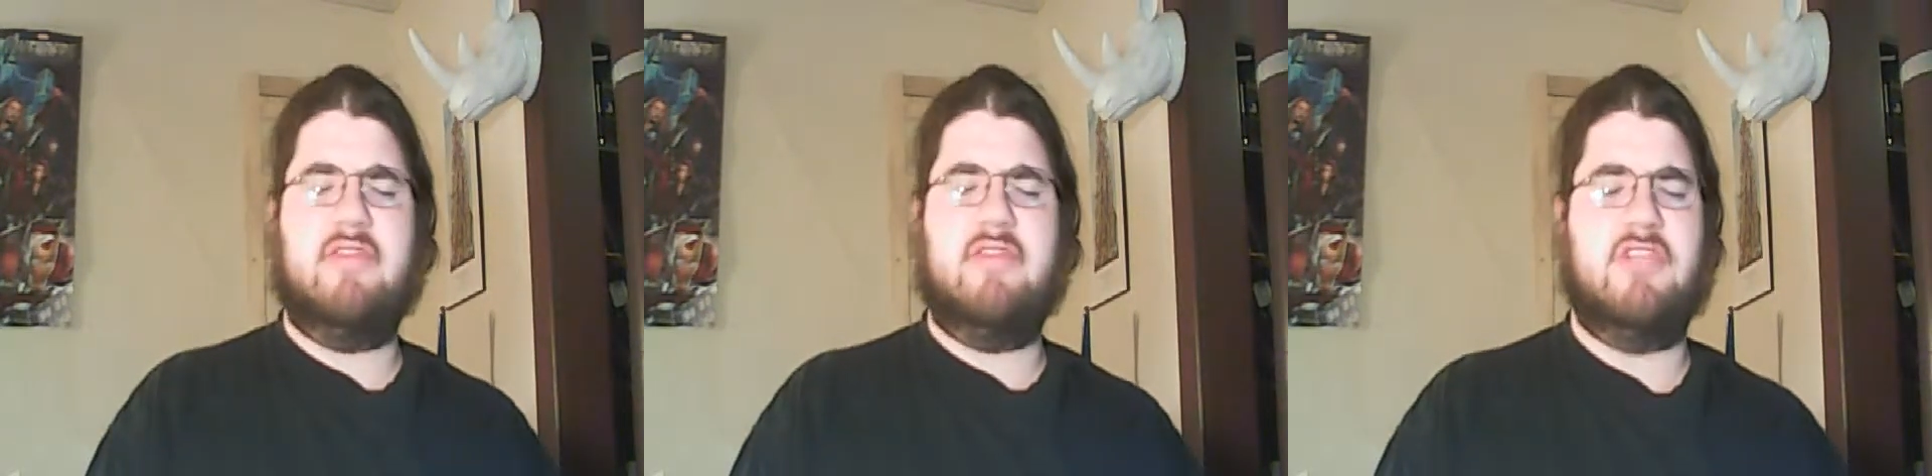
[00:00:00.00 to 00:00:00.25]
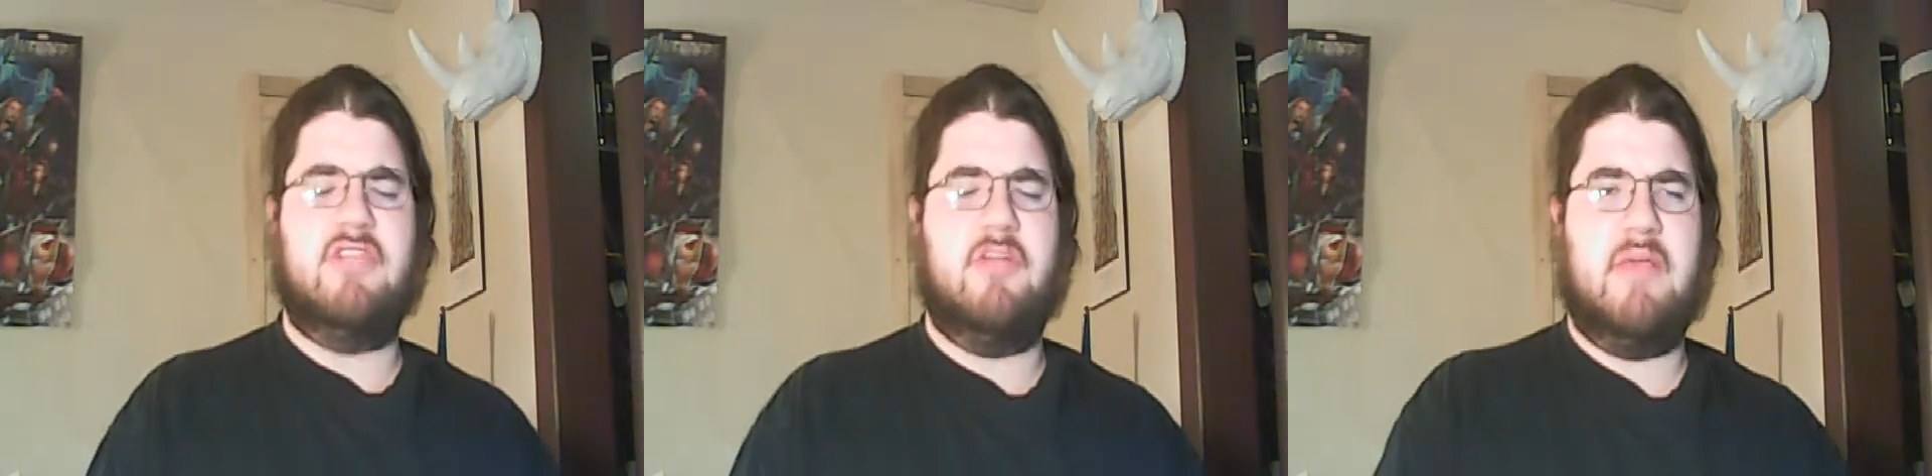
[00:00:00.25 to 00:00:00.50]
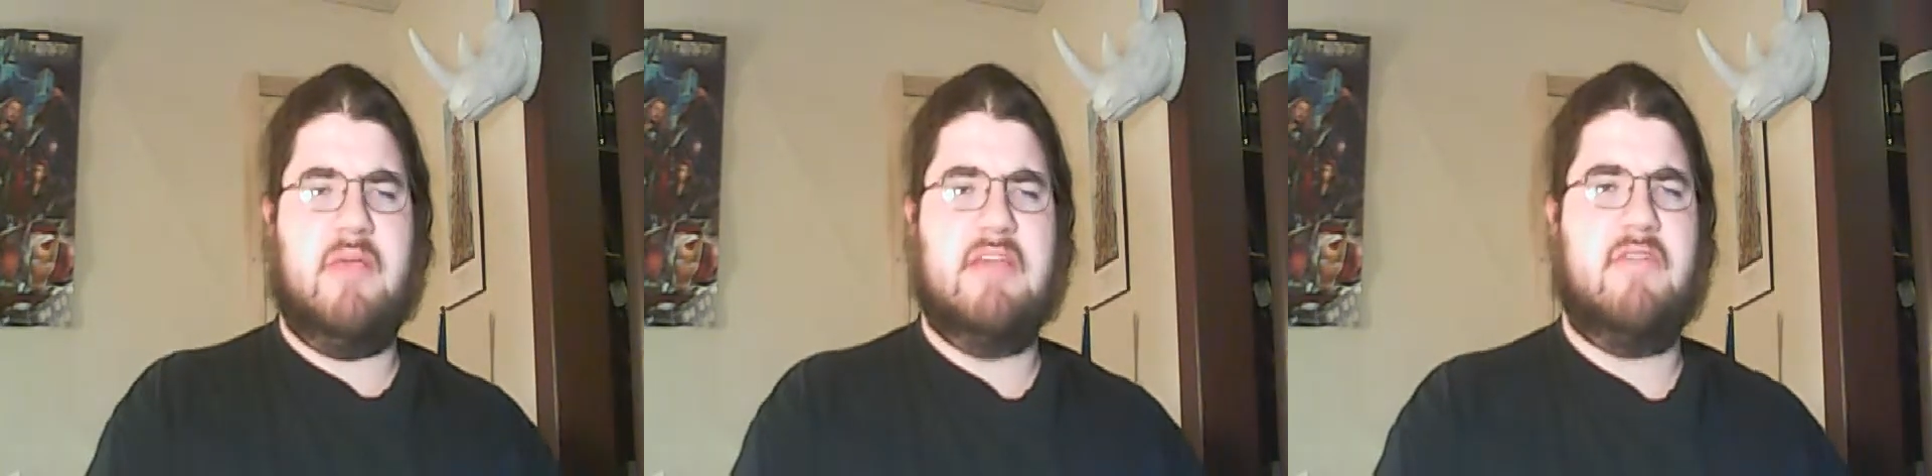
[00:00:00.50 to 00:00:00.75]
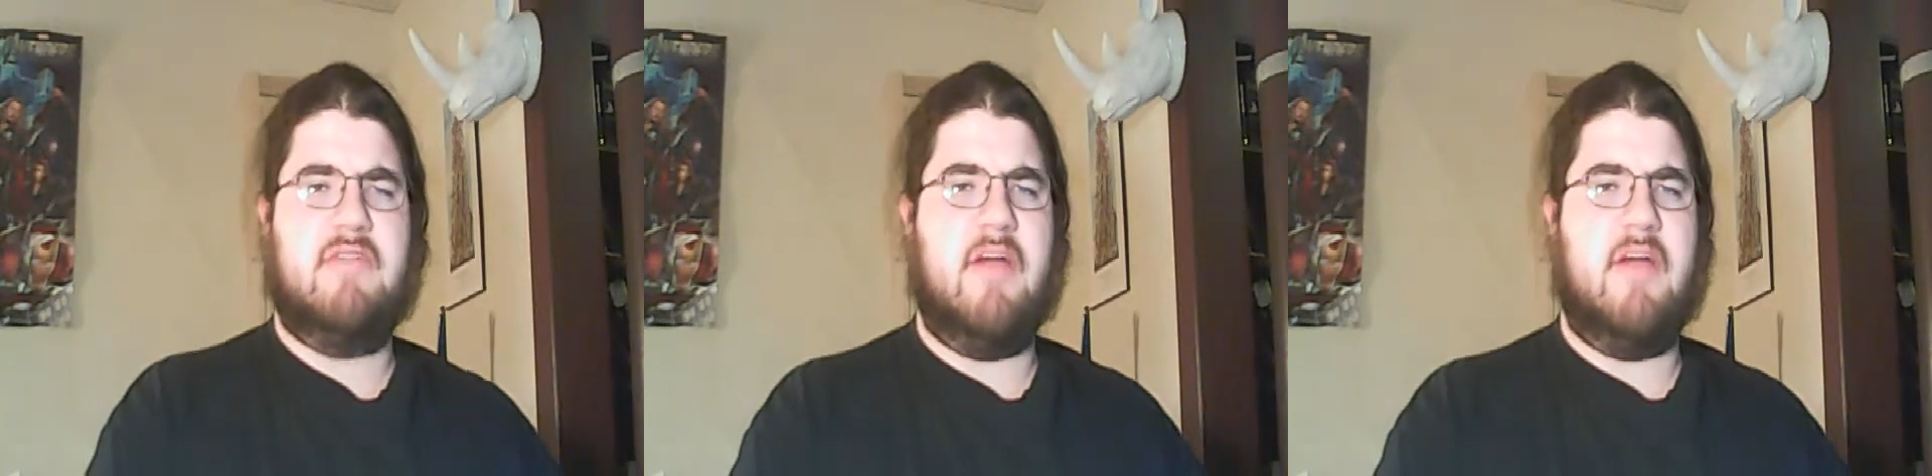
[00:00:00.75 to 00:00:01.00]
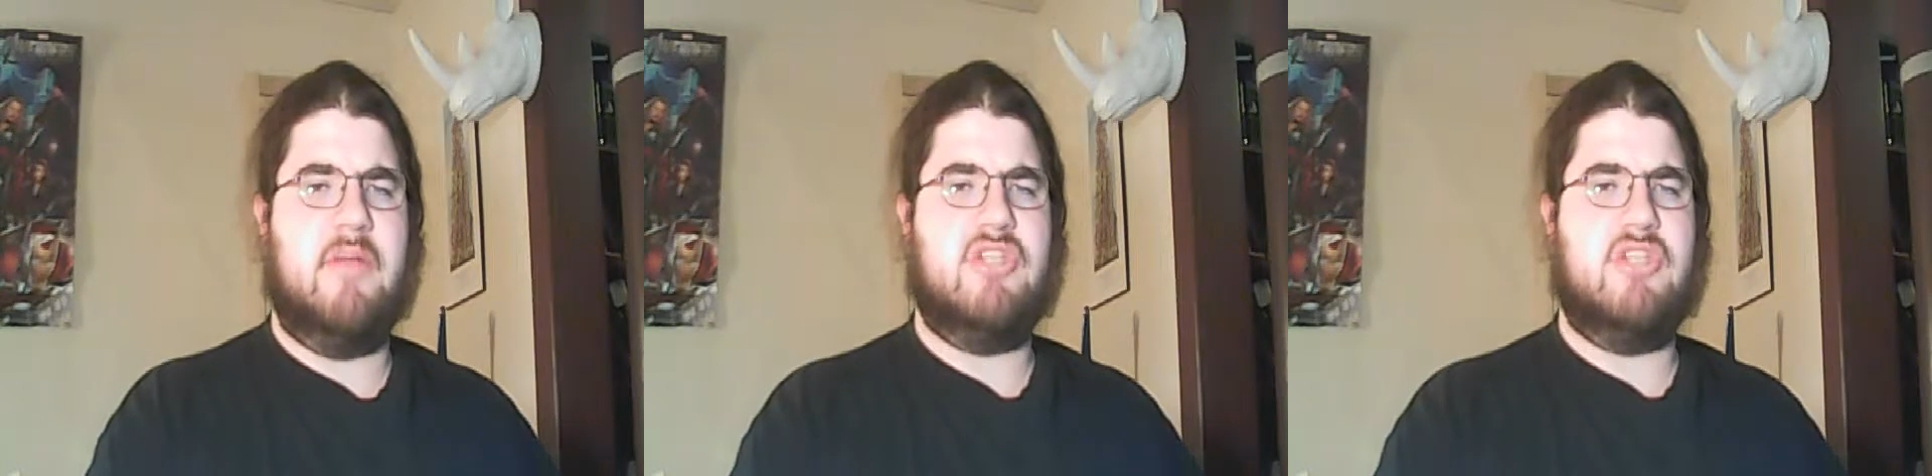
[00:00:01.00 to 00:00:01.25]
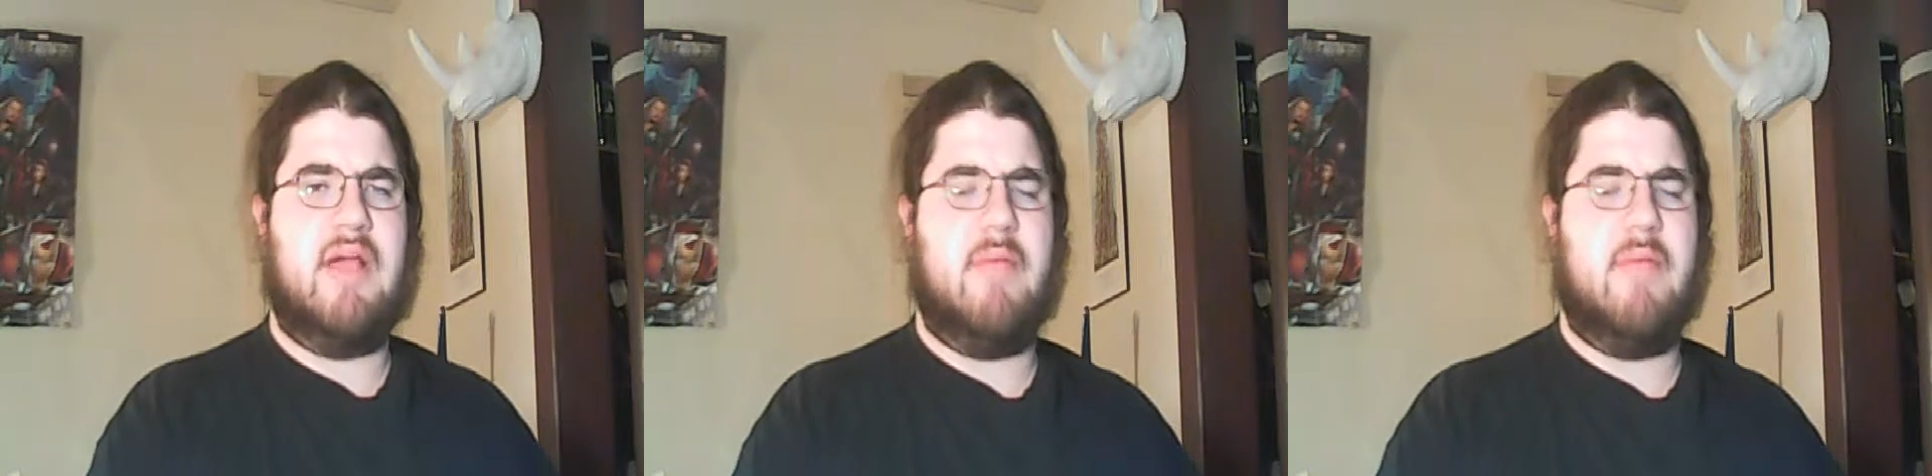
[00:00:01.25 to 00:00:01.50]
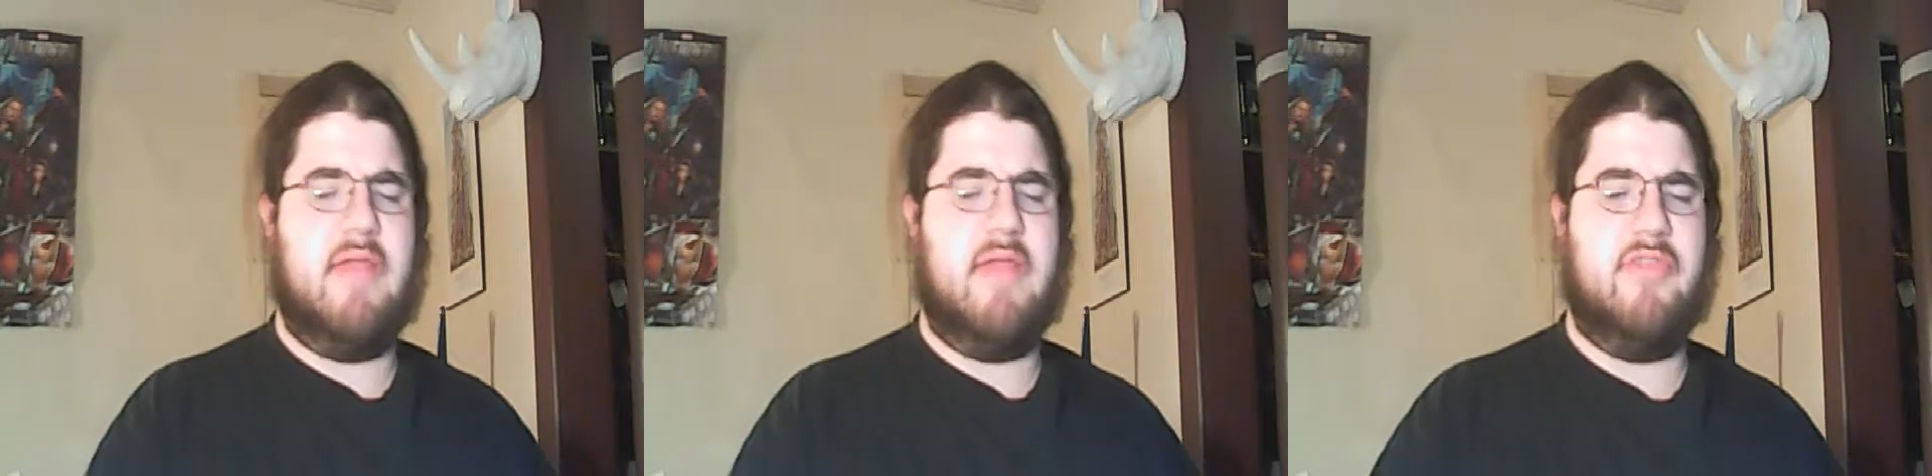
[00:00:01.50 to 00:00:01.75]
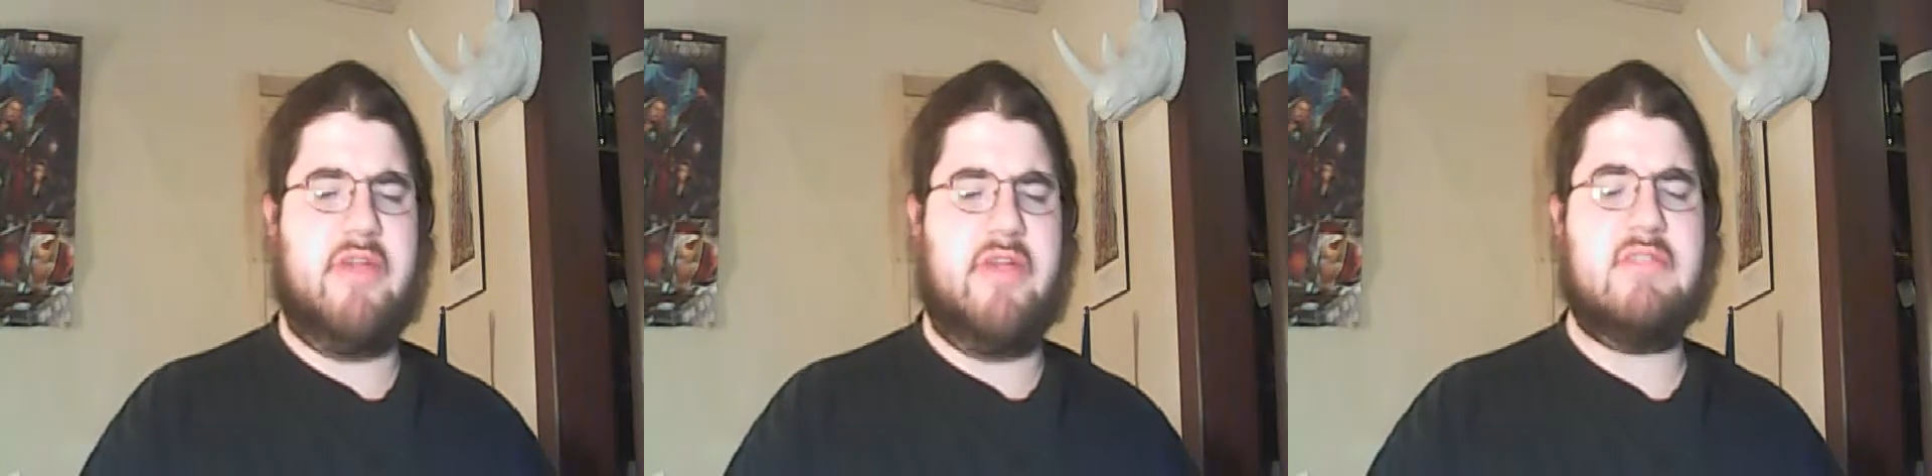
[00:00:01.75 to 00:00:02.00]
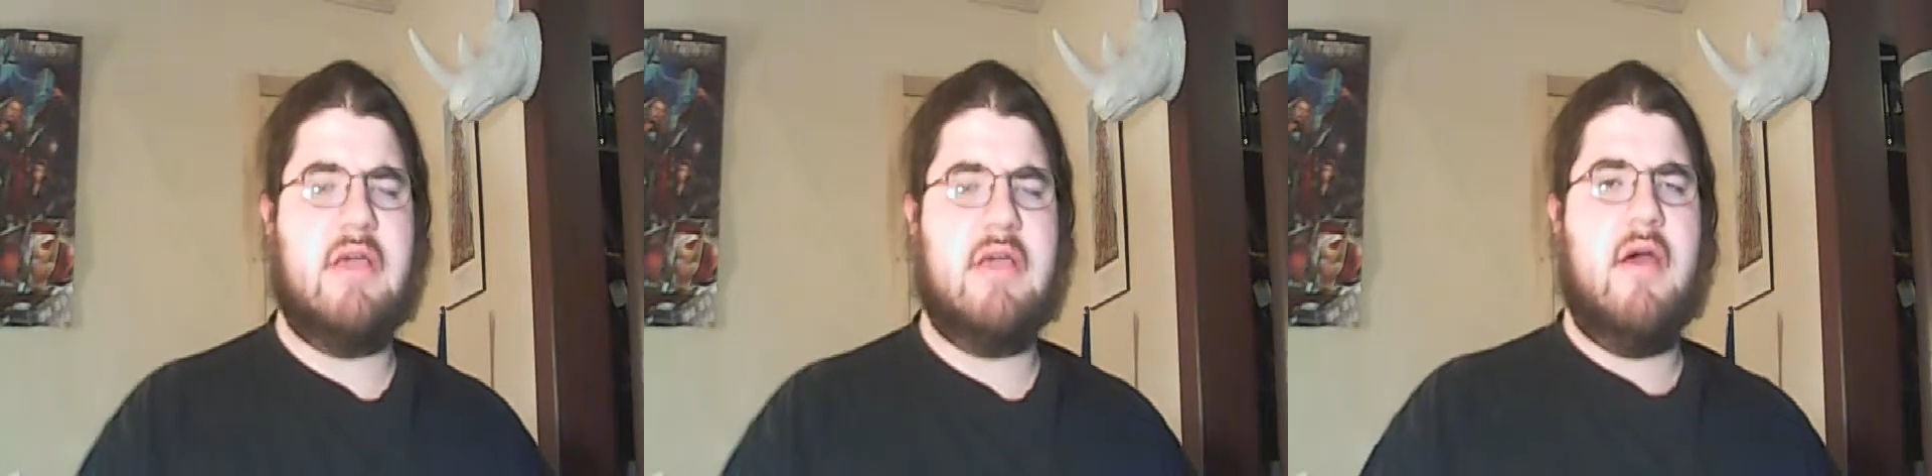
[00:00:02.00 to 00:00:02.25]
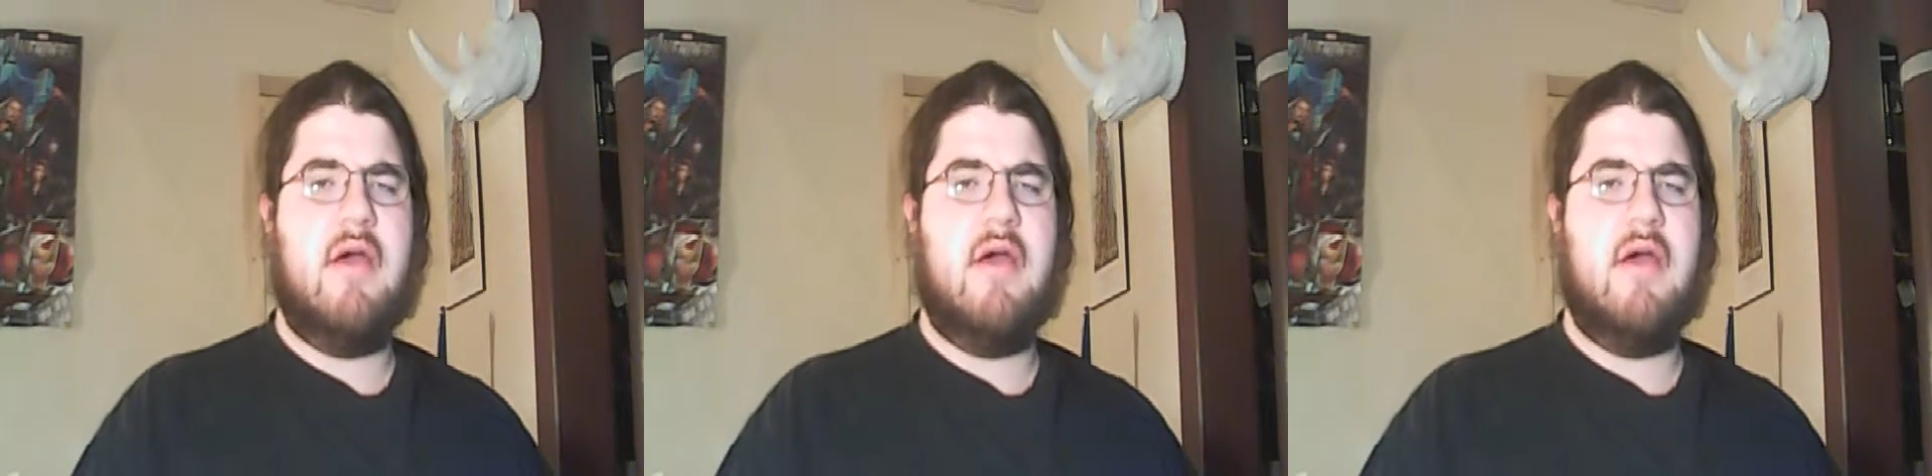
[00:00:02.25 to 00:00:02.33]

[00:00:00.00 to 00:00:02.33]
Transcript: this year because of how much I ran things.